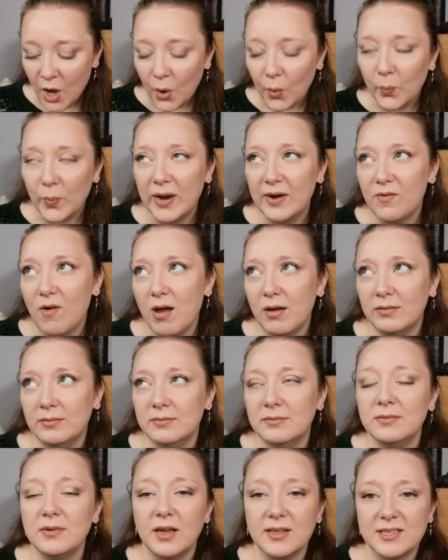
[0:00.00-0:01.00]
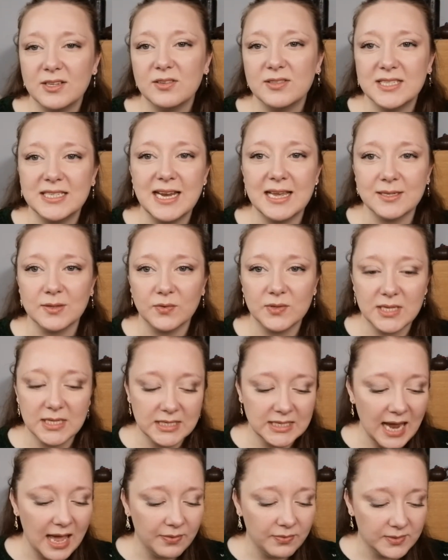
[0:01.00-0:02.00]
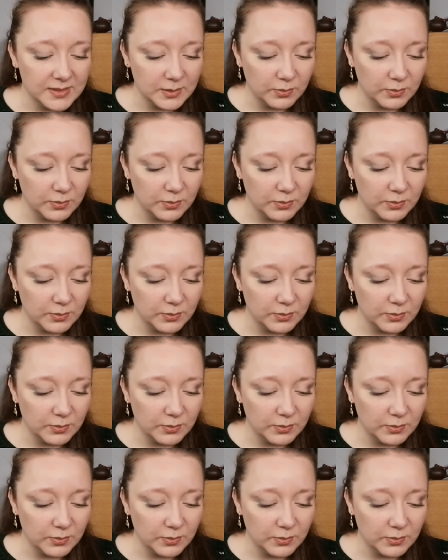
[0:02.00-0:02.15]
We're on, today's obviously the 10th,